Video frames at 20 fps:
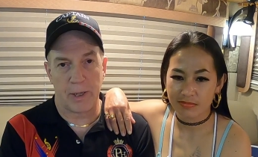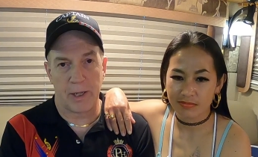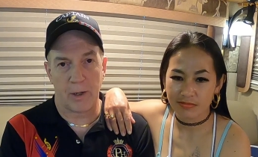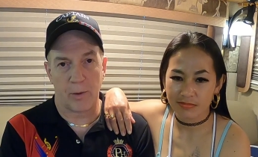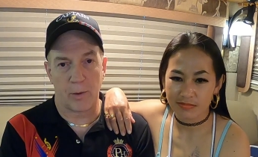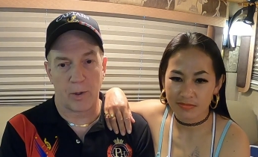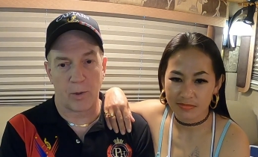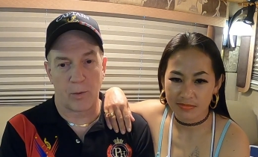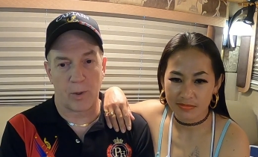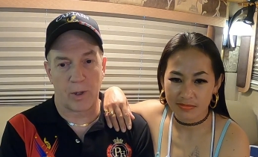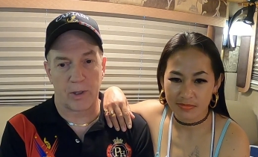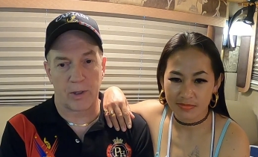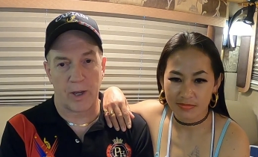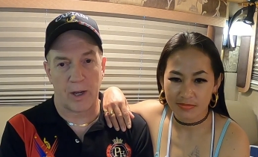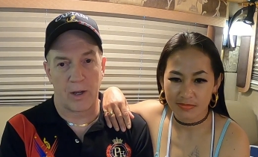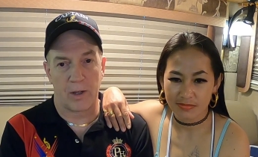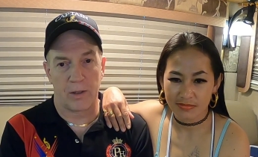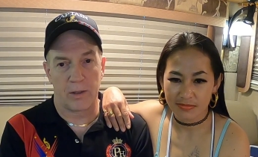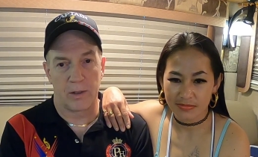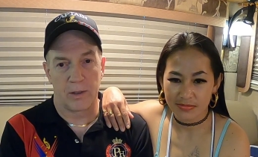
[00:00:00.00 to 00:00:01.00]
Speaker 1: to be, it would have worked
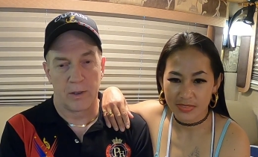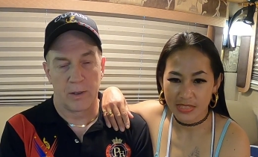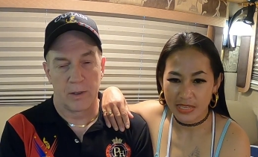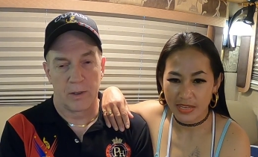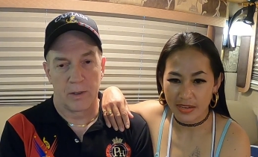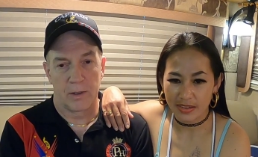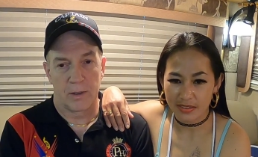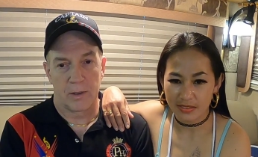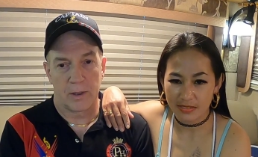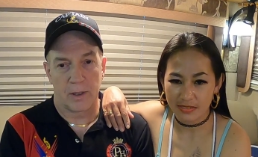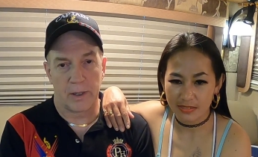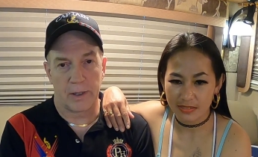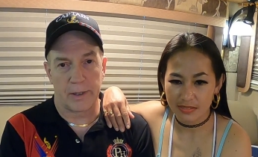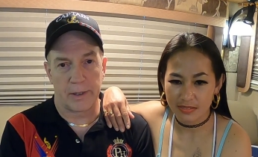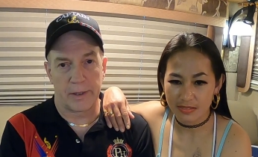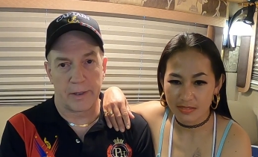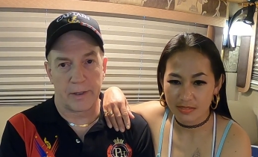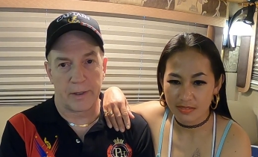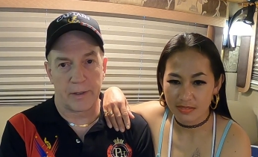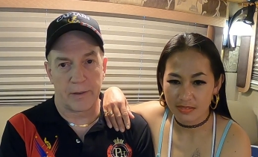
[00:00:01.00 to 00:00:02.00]
out. Yeah.
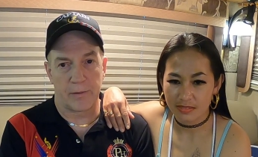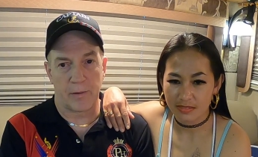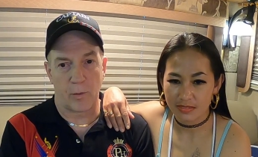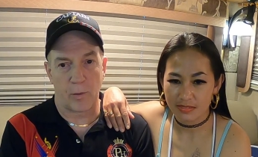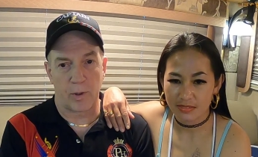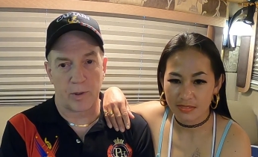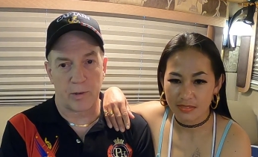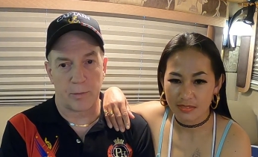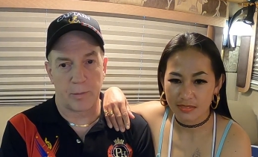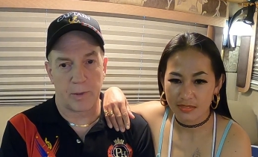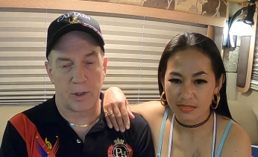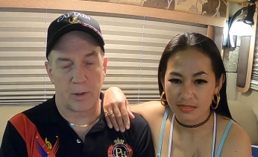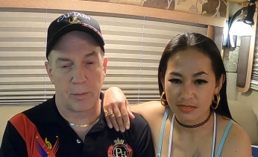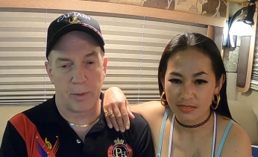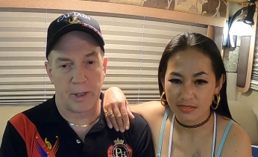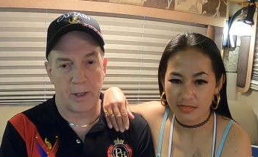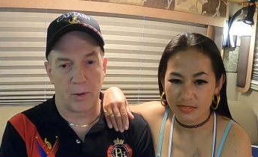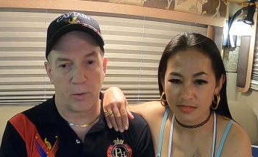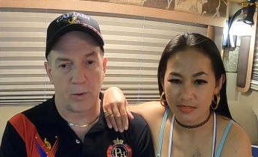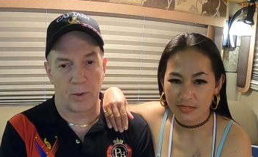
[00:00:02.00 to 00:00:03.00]
And if it wasn't meant to
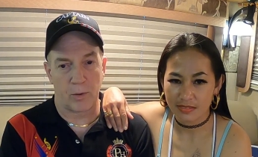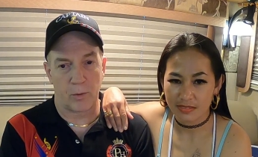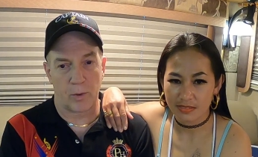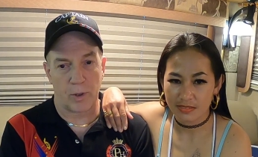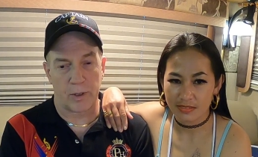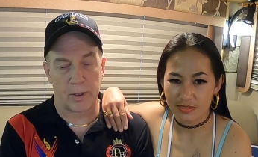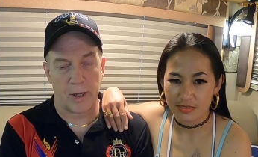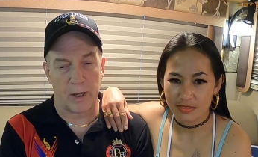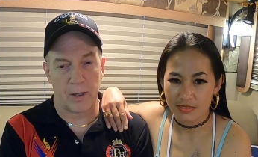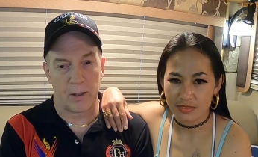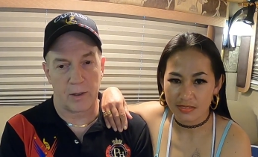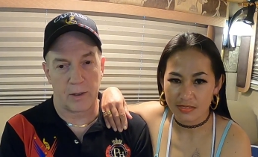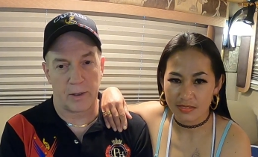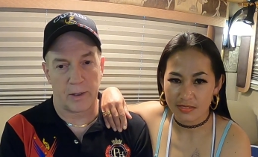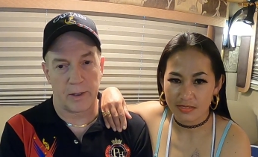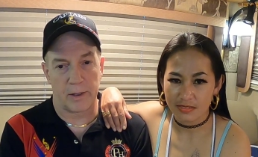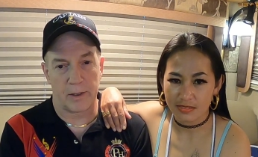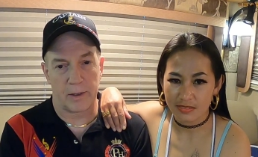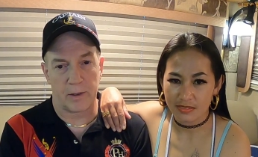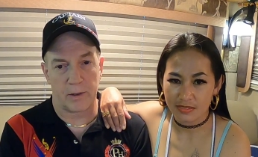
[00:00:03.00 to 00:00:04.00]
be, it wouldn't worked out.
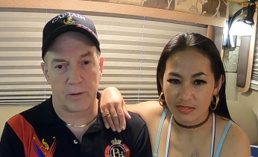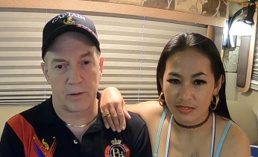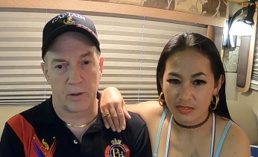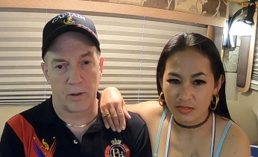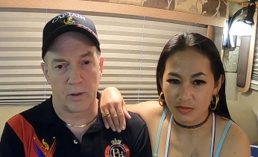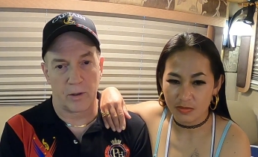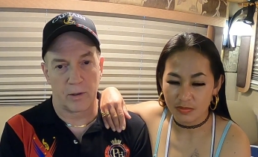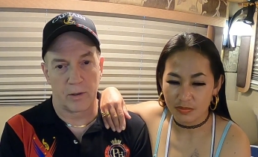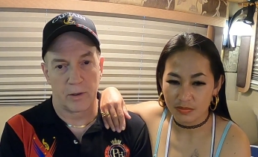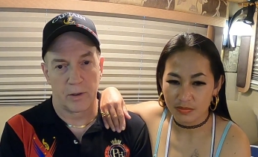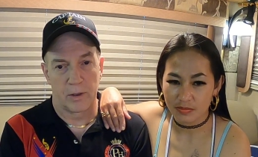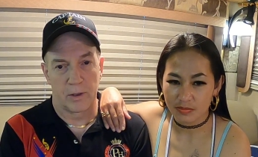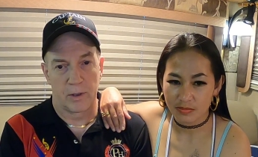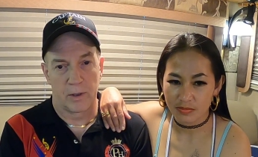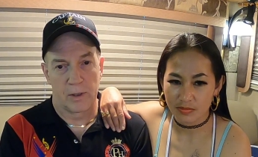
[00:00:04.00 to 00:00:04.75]
And so